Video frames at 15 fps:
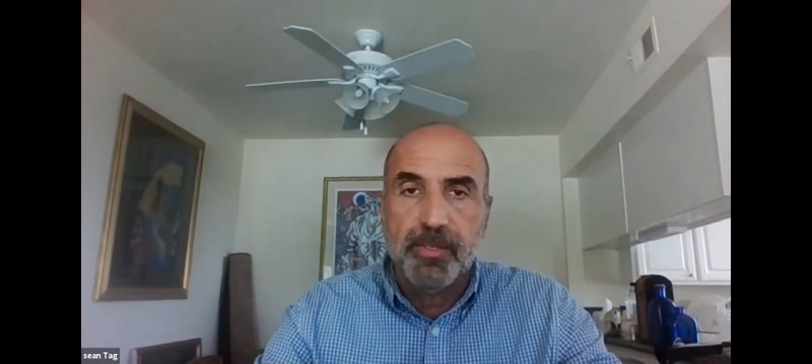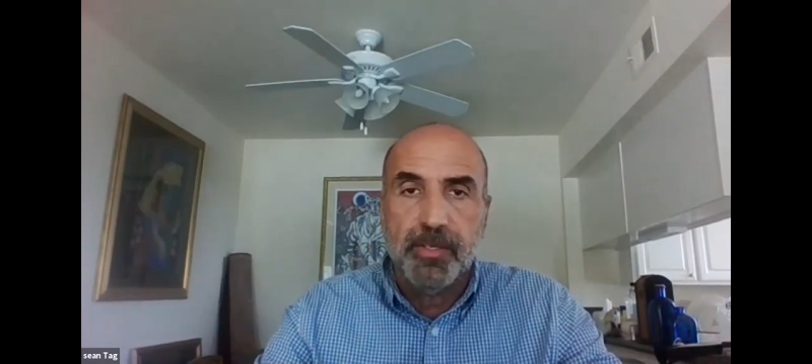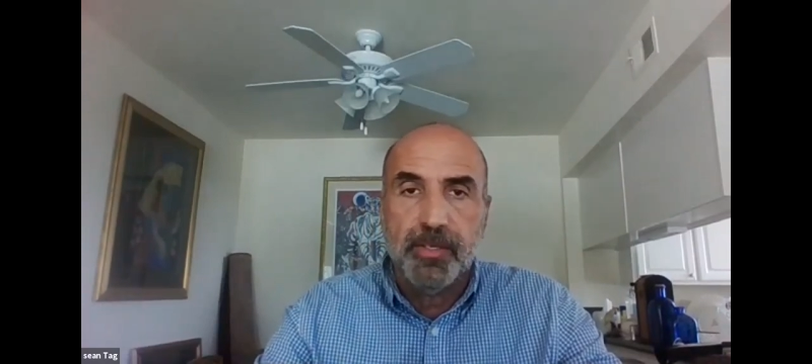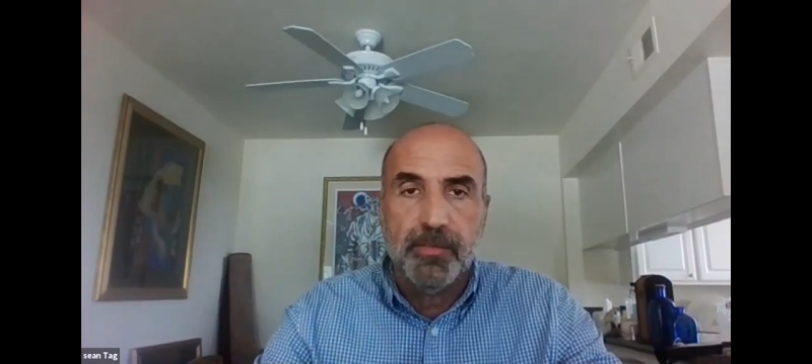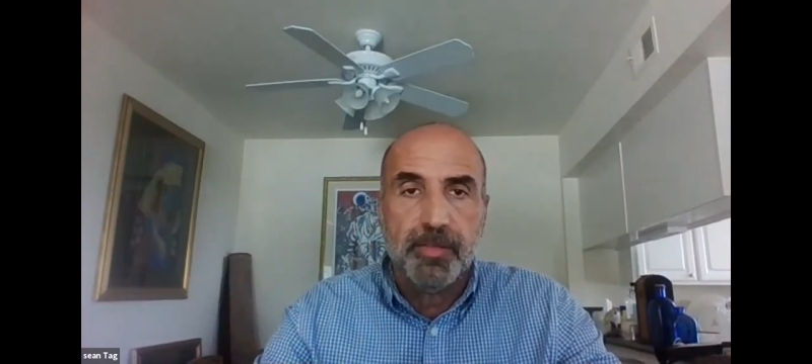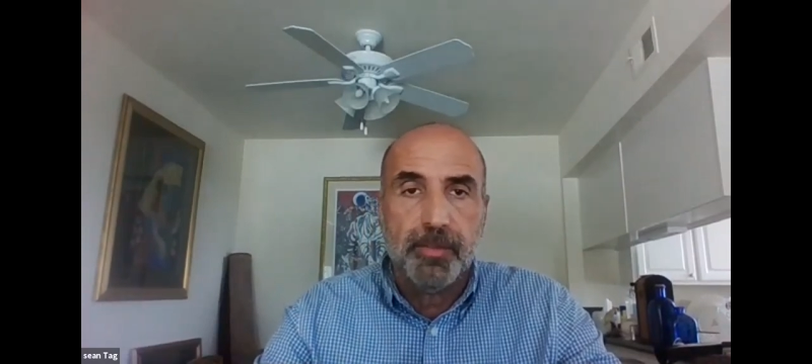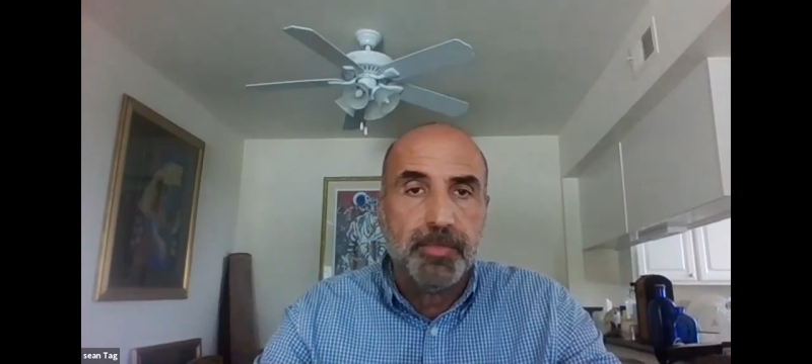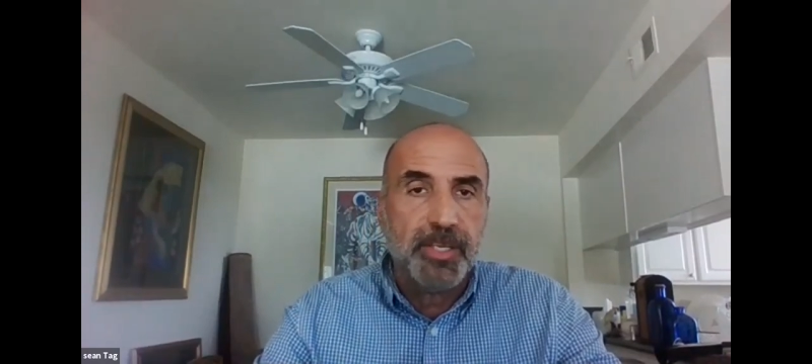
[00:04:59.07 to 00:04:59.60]

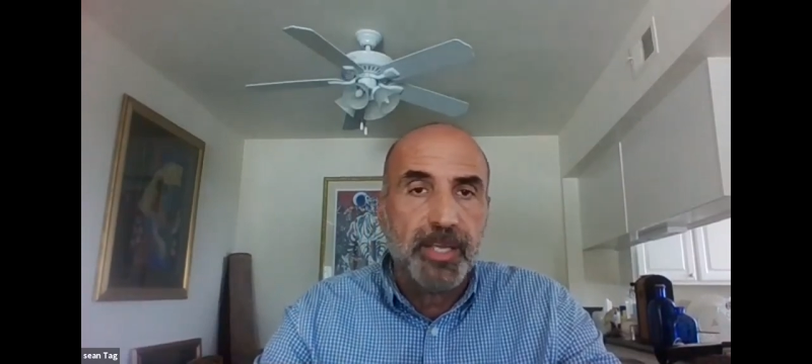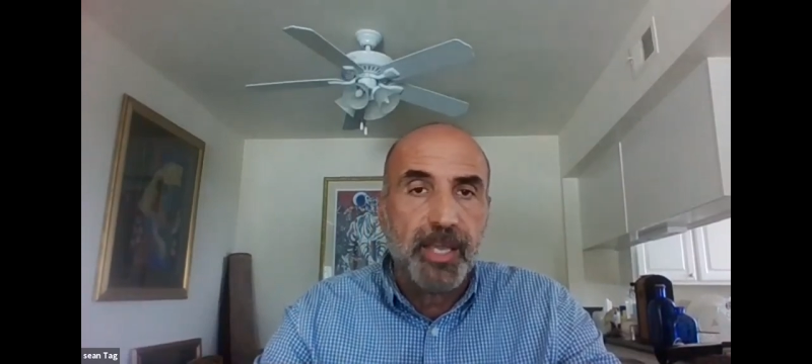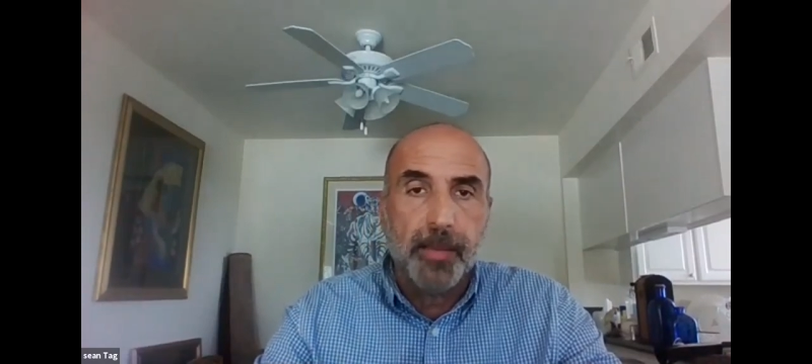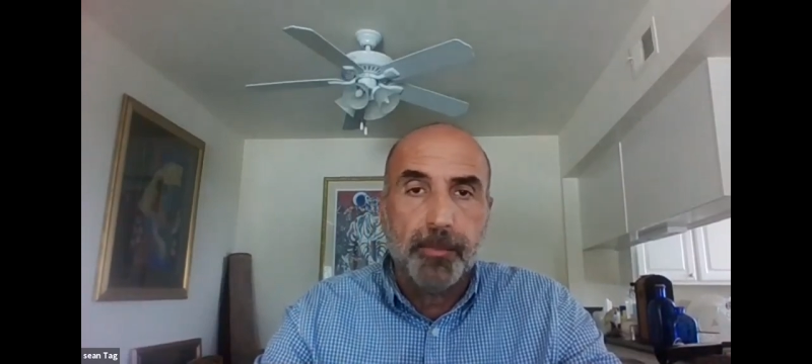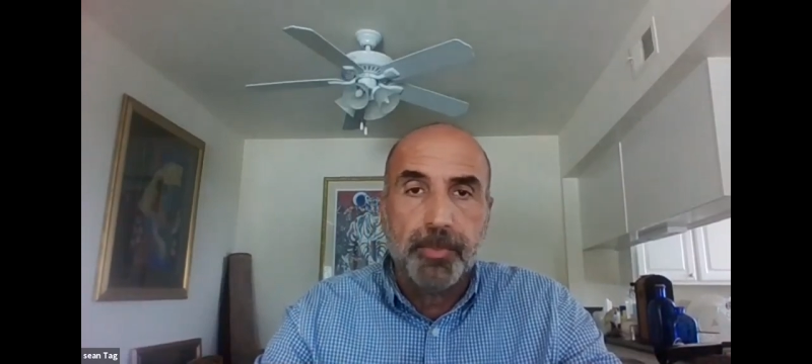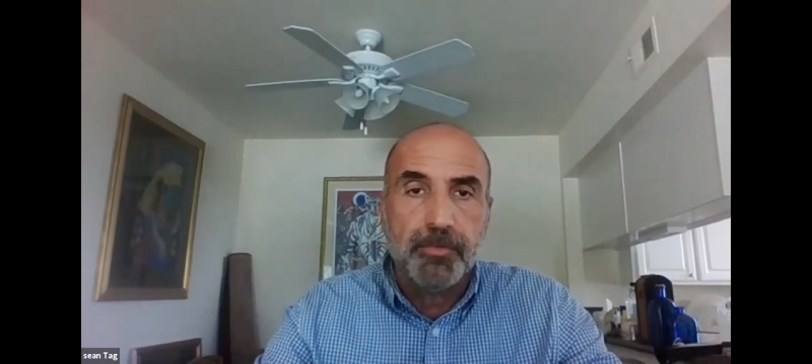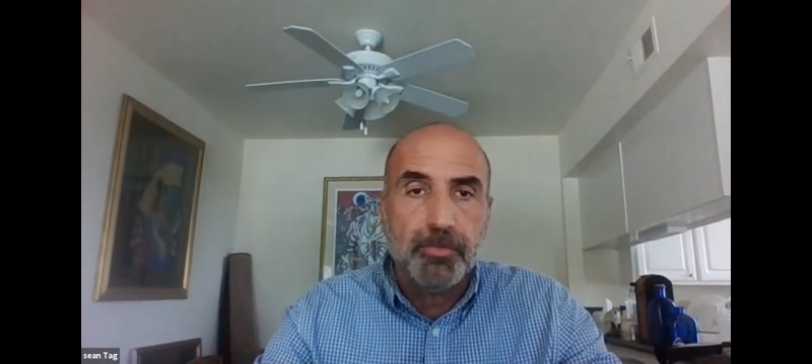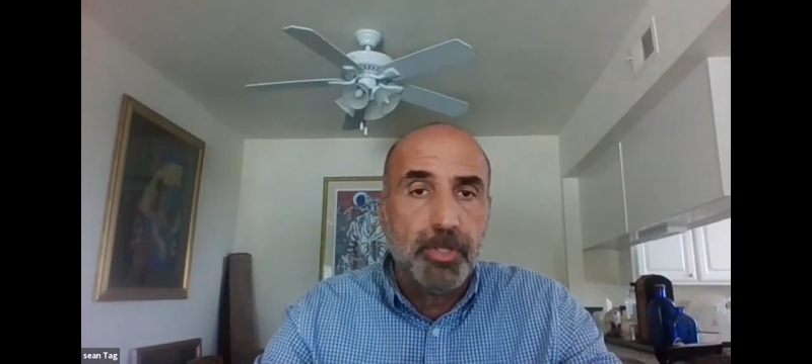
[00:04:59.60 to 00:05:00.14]
and something
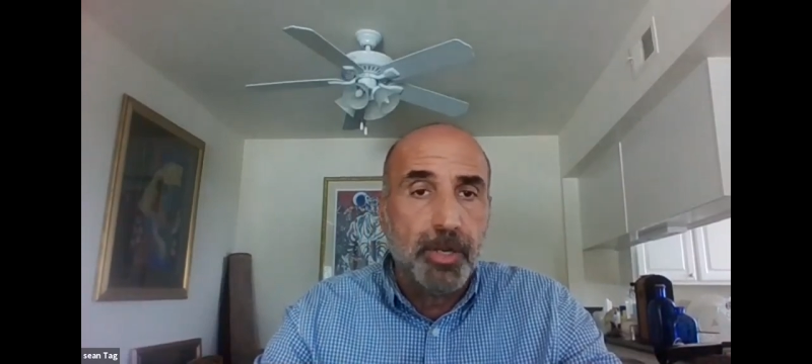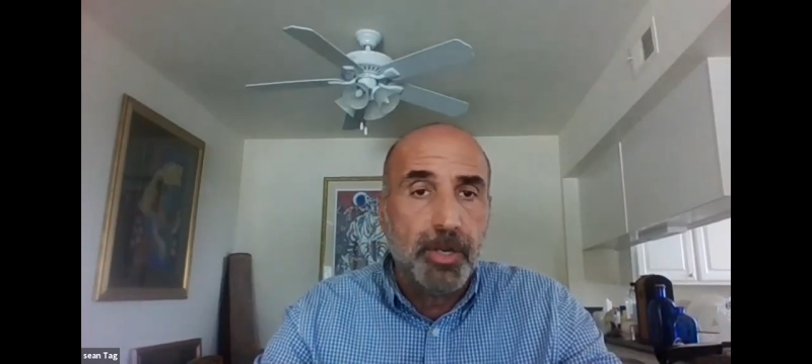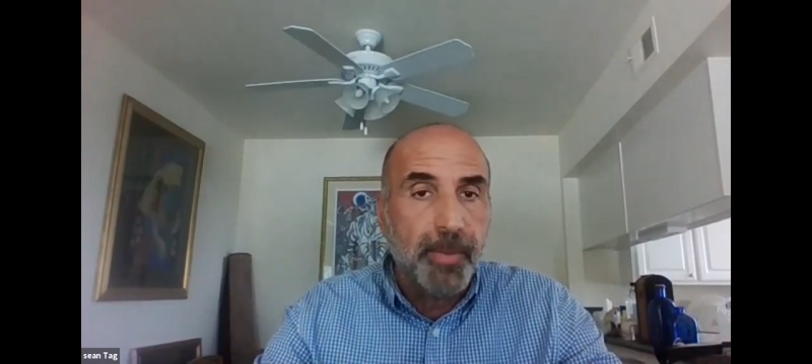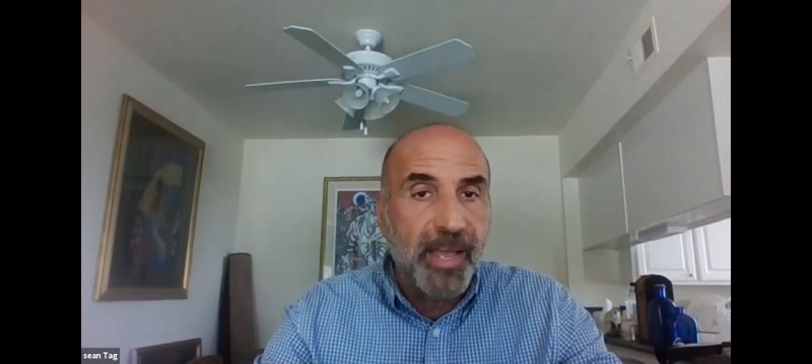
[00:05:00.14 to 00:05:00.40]
happened to their